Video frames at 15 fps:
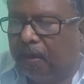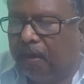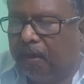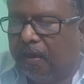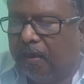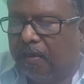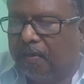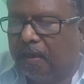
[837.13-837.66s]

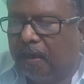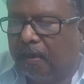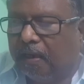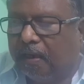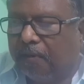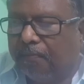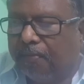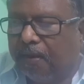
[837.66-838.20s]
It is an
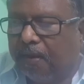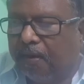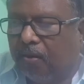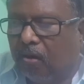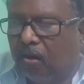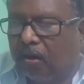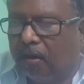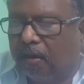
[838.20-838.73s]
temporary
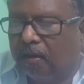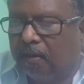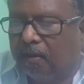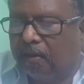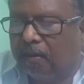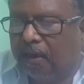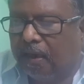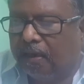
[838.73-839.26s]
organ
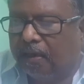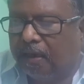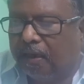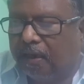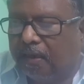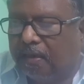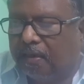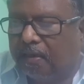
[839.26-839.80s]
that
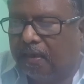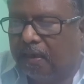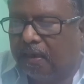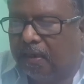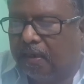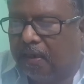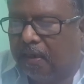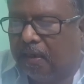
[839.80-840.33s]
connects the